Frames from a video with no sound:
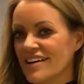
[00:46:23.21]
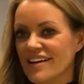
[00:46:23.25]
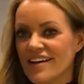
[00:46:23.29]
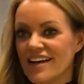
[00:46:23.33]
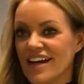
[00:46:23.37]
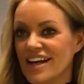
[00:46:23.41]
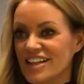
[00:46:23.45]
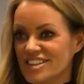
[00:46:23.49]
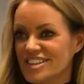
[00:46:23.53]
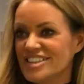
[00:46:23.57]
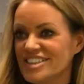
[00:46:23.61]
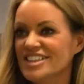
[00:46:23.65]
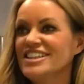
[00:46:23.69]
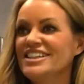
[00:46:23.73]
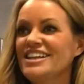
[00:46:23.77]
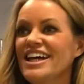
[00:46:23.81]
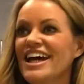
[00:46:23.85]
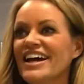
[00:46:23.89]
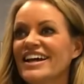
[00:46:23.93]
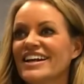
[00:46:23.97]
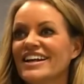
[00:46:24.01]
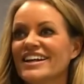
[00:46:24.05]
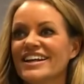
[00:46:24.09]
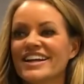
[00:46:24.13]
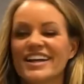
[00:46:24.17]
And she
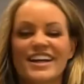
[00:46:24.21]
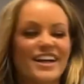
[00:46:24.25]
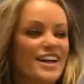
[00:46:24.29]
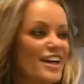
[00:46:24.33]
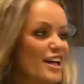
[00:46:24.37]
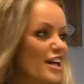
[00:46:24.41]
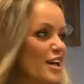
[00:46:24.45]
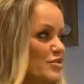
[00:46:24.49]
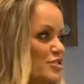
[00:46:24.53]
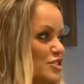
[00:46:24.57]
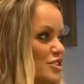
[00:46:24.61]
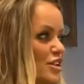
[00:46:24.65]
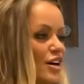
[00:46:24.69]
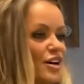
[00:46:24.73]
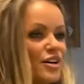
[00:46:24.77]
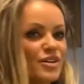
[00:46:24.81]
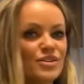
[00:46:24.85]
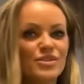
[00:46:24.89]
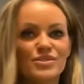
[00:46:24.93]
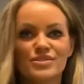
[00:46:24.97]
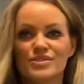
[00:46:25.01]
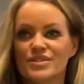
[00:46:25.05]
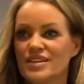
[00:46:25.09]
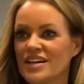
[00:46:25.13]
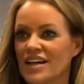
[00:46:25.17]
did.
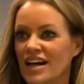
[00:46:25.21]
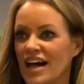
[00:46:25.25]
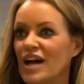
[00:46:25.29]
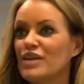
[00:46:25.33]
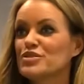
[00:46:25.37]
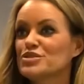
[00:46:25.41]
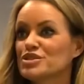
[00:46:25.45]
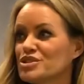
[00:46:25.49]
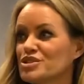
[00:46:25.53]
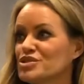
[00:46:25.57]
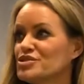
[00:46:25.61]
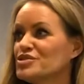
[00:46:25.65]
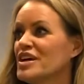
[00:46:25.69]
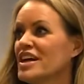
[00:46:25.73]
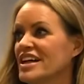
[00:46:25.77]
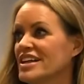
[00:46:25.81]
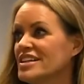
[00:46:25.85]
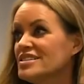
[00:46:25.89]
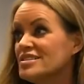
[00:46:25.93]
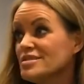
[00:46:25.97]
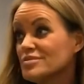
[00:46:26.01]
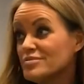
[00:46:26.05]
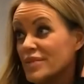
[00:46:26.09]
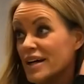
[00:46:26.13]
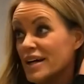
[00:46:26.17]
So I was
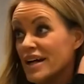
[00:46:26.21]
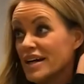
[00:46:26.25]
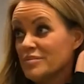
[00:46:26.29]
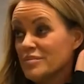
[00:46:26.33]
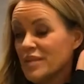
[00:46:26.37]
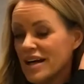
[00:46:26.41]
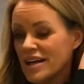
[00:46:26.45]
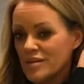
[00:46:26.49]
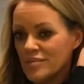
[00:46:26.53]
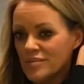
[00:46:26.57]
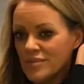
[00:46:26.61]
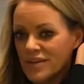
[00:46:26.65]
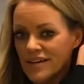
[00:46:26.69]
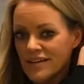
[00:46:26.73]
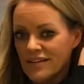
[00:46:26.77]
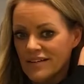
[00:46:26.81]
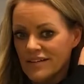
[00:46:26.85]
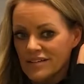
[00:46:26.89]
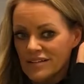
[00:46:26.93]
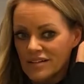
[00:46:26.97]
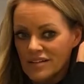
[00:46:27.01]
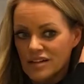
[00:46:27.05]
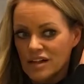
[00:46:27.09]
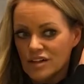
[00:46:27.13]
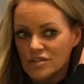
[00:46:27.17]
trained by my
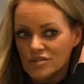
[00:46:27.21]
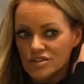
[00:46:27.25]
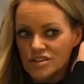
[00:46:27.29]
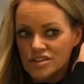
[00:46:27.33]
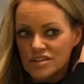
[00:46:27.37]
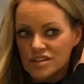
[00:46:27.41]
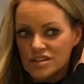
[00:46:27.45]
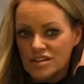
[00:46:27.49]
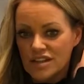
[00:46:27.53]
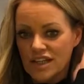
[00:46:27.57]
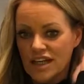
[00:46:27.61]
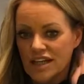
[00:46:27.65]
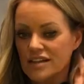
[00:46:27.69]
American coach,